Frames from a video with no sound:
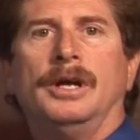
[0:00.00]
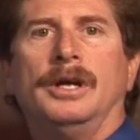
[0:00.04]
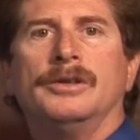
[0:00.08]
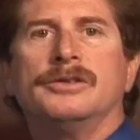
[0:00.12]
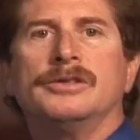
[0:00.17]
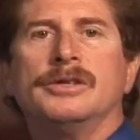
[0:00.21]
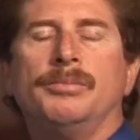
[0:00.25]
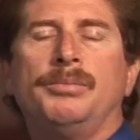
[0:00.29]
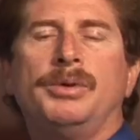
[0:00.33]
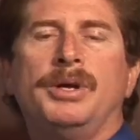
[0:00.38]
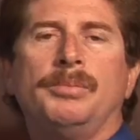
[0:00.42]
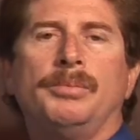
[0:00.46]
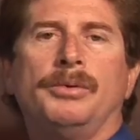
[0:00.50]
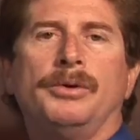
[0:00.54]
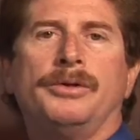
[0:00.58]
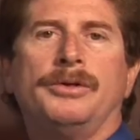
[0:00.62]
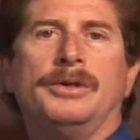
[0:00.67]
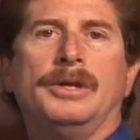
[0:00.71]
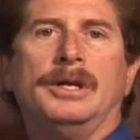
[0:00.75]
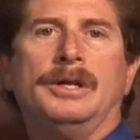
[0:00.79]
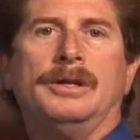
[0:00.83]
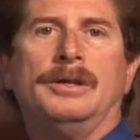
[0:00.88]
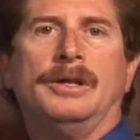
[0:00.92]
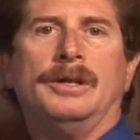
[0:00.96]
Some people
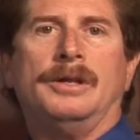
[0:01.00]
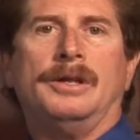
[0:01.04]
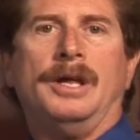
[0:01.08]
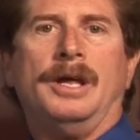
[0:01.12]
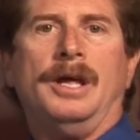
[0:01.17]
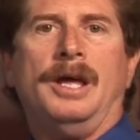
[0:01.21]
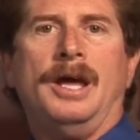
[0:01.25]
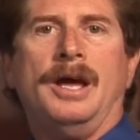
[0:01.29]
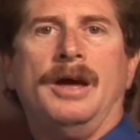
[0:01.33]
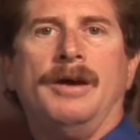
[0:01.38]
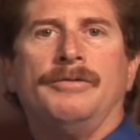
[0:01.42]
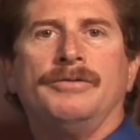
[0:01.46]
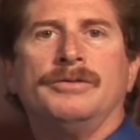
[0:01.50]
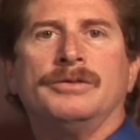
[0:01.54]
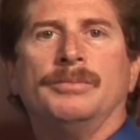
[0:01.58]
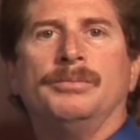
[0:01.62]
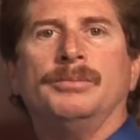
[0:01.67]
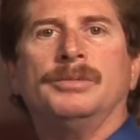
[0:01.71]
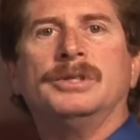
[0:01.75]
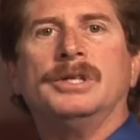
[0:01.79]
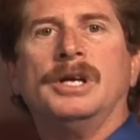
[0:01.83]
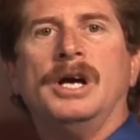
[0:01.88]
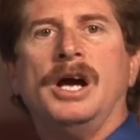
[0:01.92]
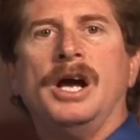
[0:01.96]
think that they have
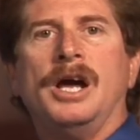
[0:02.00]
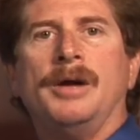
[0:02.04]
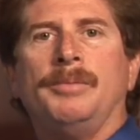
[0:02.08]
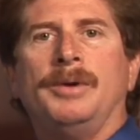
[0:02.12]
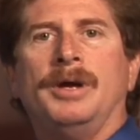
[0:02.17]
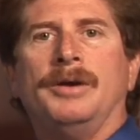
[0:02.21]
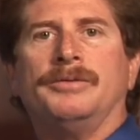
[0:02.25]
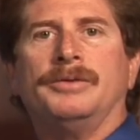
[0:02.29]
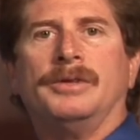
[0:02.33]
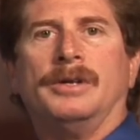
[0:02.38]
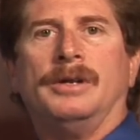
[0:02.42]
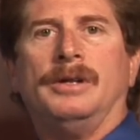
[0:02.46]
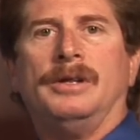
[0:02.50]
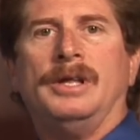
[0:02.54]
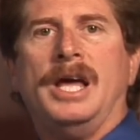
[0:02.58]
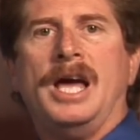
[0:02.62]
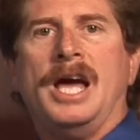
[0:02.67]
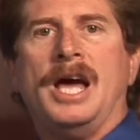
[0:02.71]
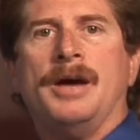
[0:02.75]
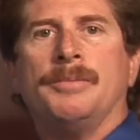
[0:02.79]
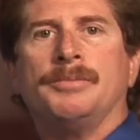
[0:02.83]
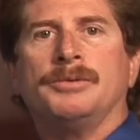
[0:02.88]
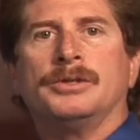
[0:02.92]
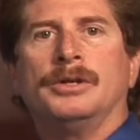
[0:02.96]
some time after the
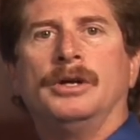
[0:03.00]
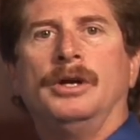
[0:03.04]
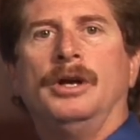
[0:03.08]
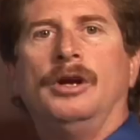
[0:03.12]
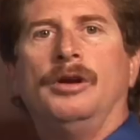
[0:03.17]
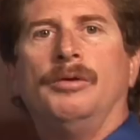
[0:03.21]
lapse,